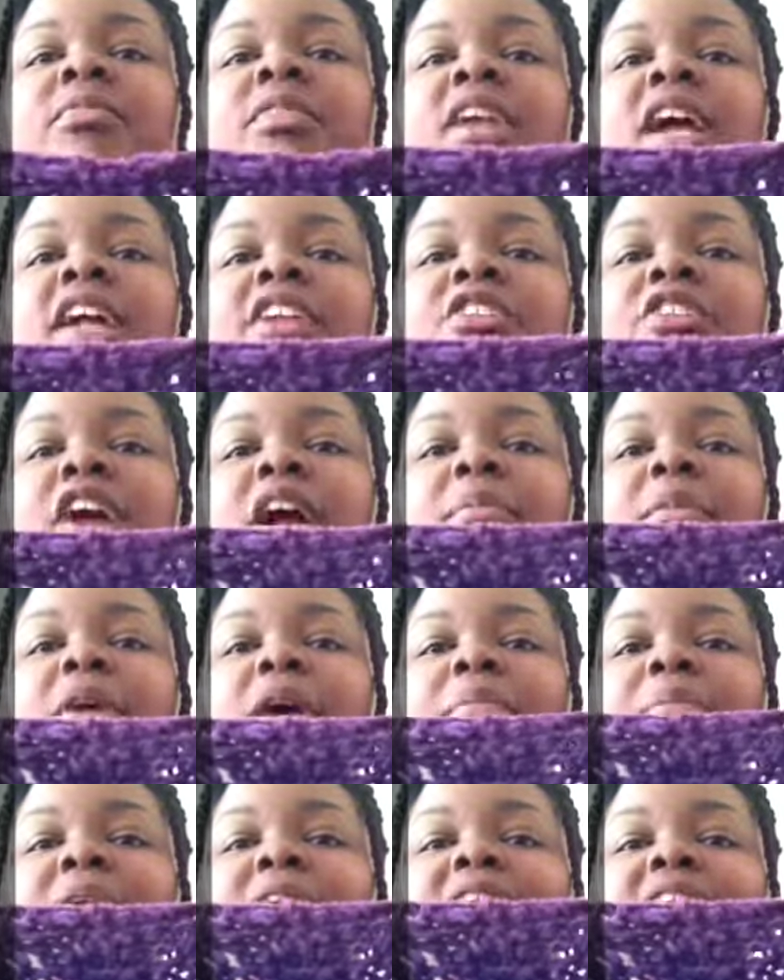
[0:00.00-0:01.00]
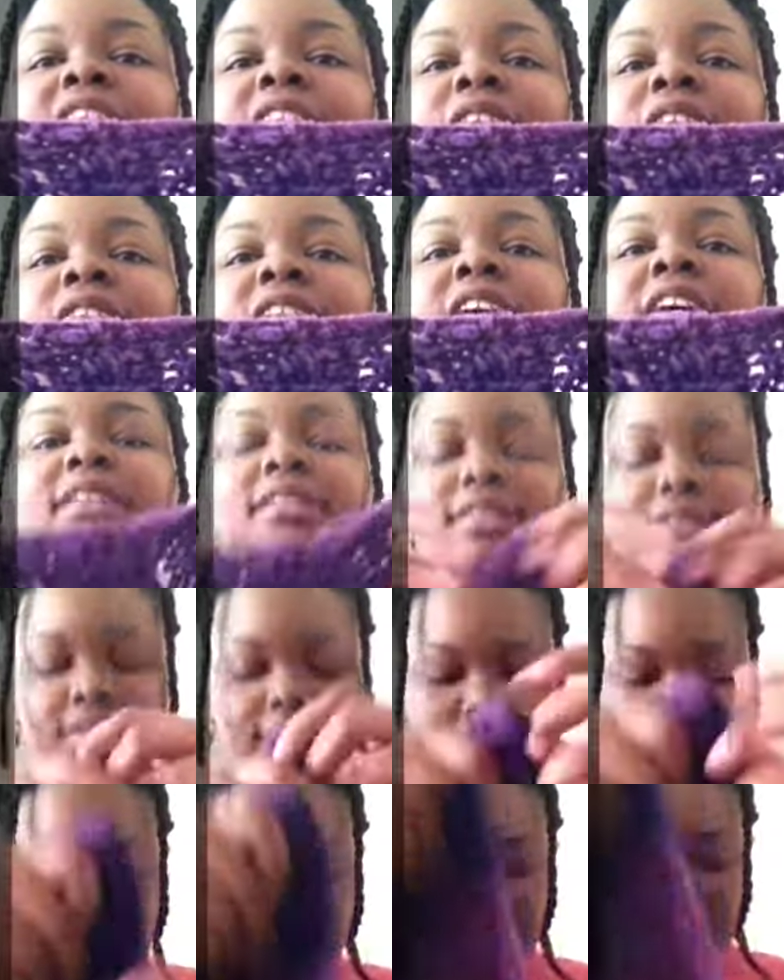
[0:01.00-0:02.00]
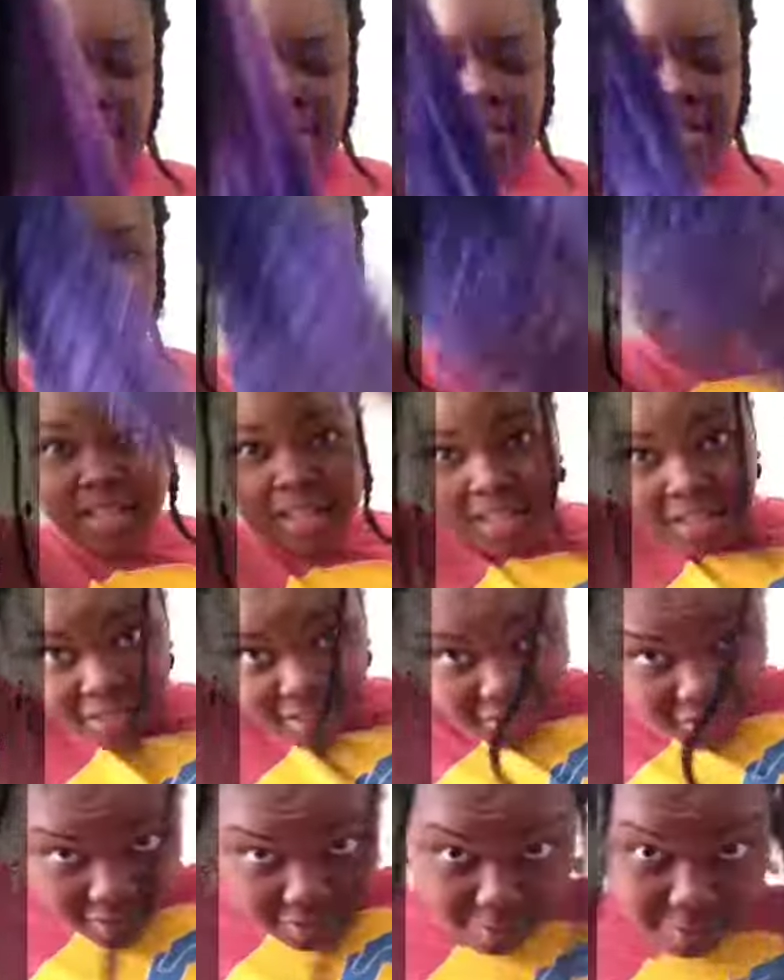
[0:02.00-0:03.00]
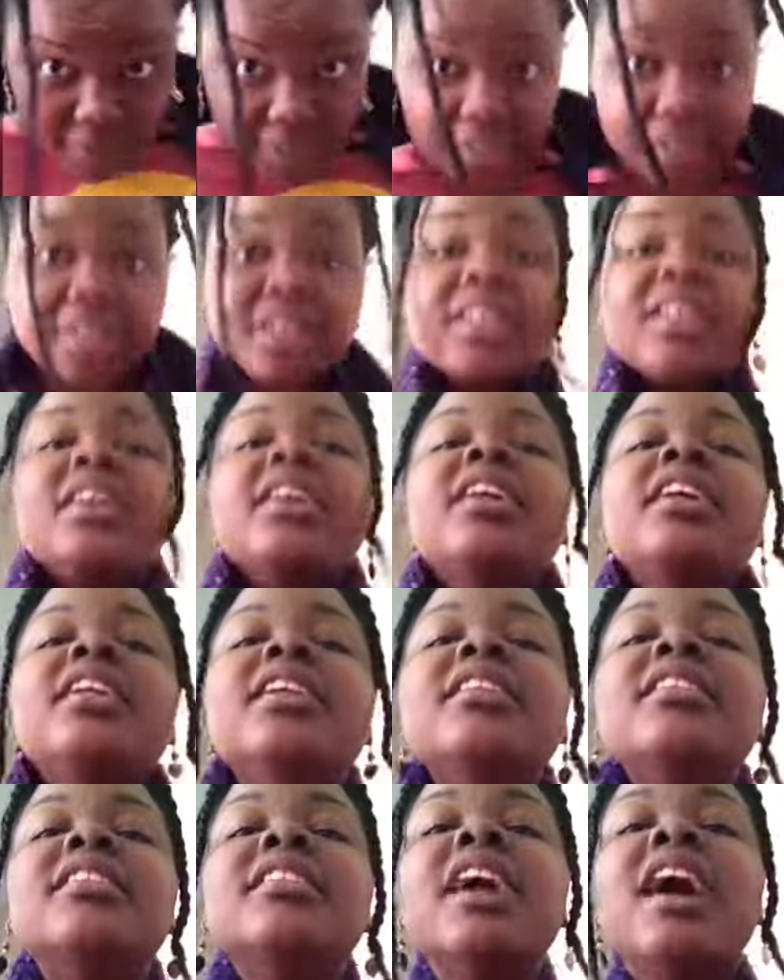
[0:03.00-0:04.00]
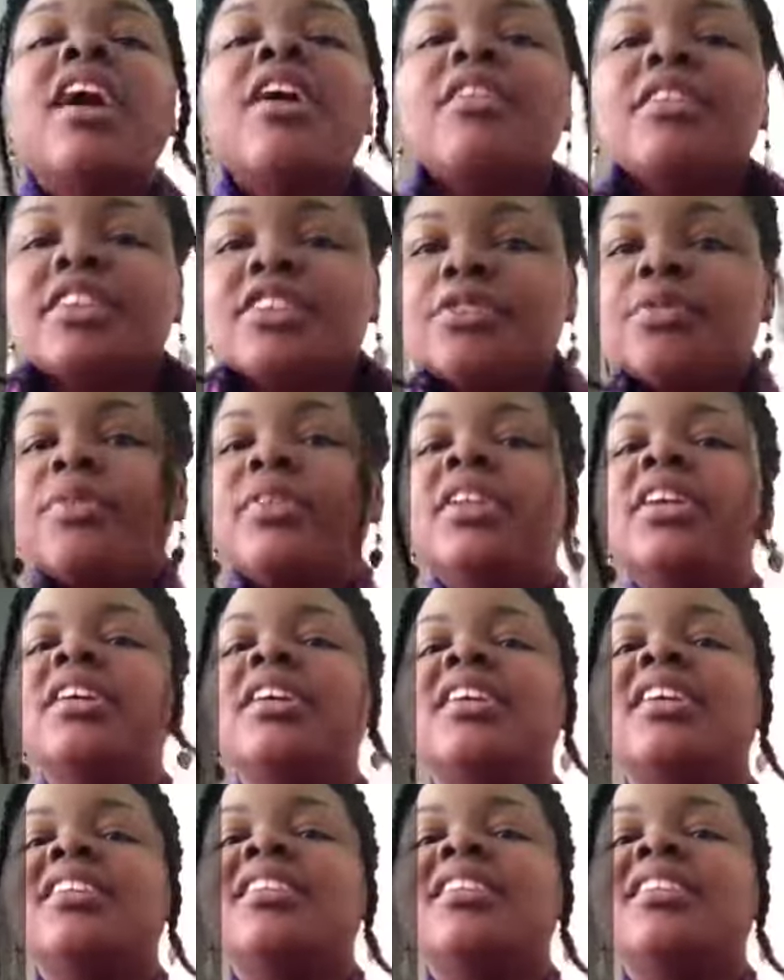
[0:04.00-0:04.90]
I tried my best on this, and this is how this one looks.